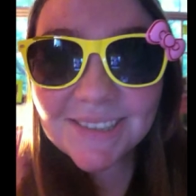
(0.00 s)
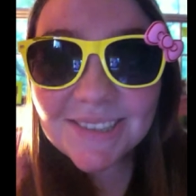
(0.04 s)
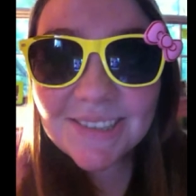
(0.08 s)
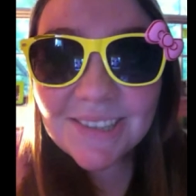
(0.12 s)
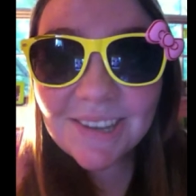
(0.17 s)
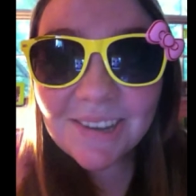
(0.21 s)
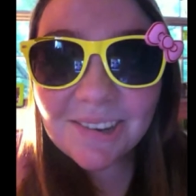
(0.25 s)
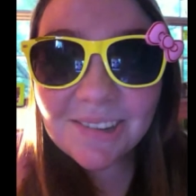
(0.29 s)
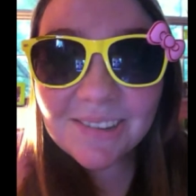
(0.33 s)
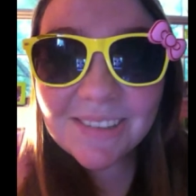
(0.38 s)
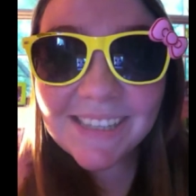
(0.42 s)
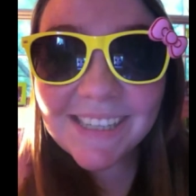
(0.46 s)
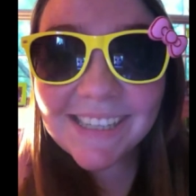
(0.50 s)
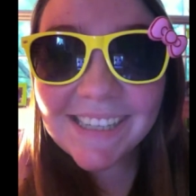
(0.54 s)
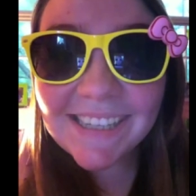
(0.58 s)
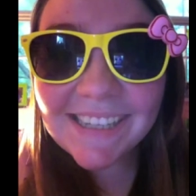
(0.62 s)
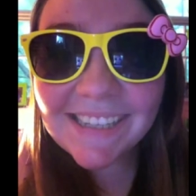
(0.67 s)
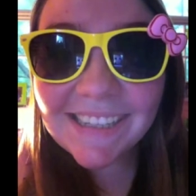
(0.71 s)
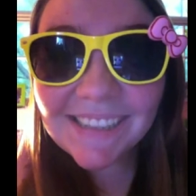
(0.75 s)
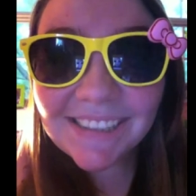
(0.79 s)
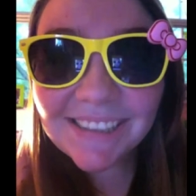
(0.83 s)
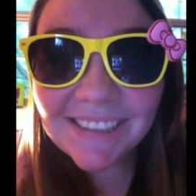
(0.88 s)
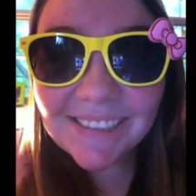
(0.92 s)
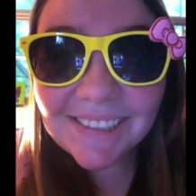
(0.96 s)
so
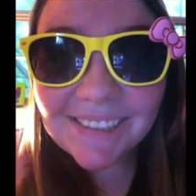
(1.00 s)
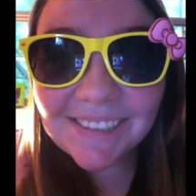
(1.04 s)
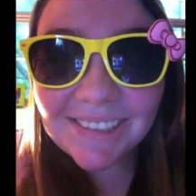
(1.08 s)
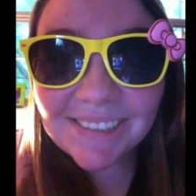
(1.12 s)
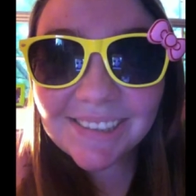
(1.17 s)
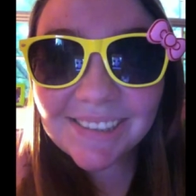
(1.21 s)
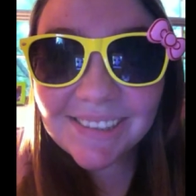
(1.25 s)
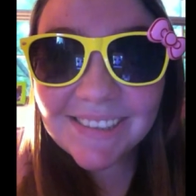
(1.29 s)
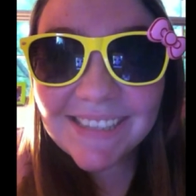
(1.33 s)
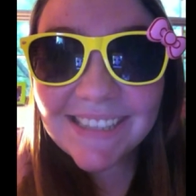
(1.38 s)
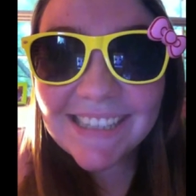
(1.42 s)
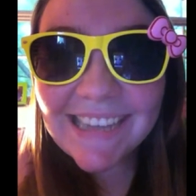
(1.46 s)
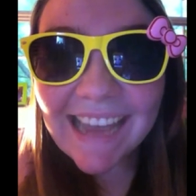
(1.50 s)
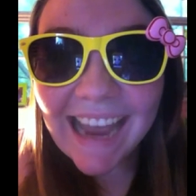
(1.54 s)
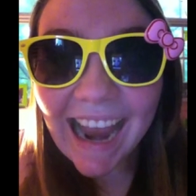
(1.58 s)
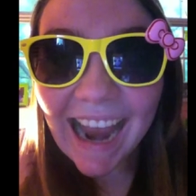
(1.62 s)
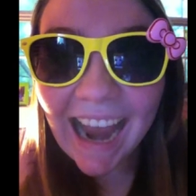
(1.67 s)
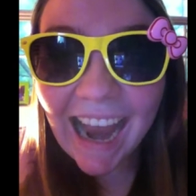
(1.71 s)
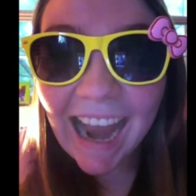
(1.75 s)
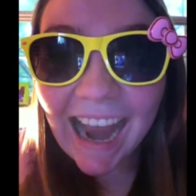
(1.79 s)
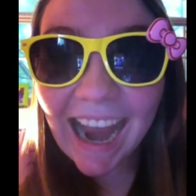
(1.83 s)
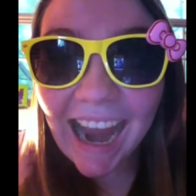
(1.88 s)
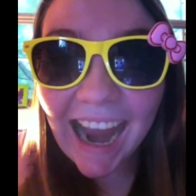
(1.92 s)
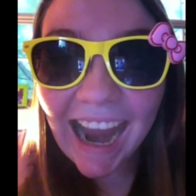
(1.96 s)
cute.
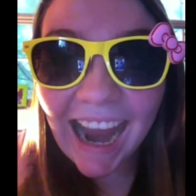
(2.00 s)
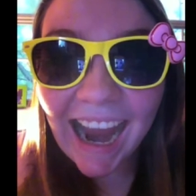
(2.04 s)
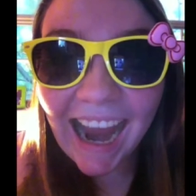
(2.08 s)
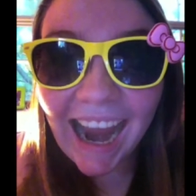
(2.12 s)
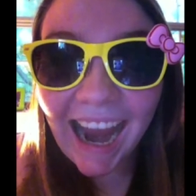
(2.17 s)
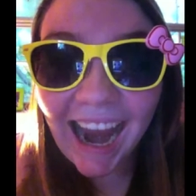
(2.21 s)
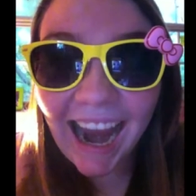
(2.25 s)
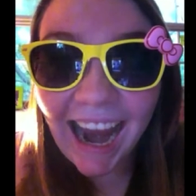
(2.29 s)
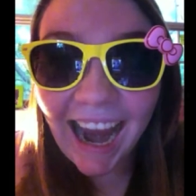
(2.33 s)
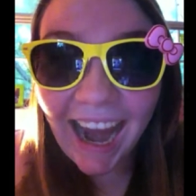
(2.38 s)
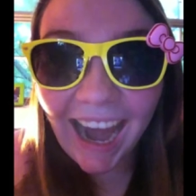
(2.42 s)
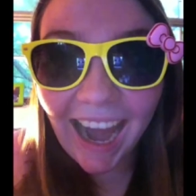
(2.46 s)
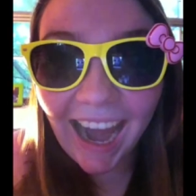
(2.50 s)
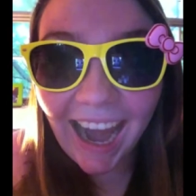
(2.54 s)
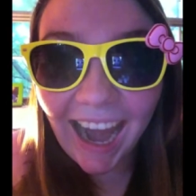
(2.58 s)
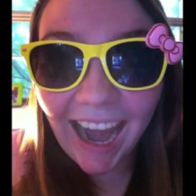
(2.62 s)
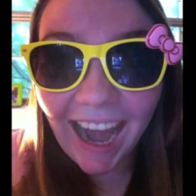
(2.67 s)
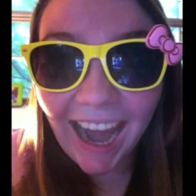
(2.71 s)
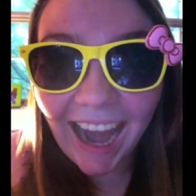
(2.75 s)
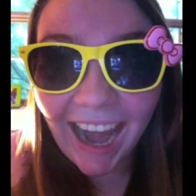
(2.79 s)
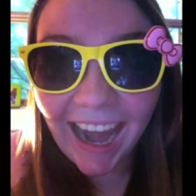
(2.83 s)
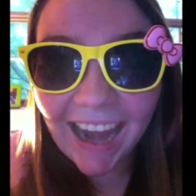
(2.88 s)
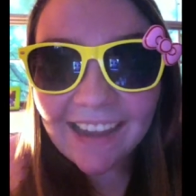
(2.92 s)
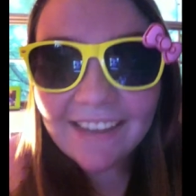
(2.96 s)

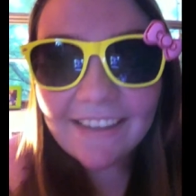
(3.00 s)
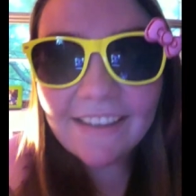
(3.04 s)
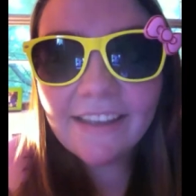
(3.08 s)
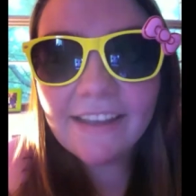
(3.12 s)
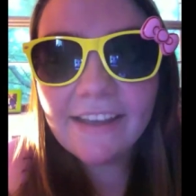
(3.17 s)
Ah!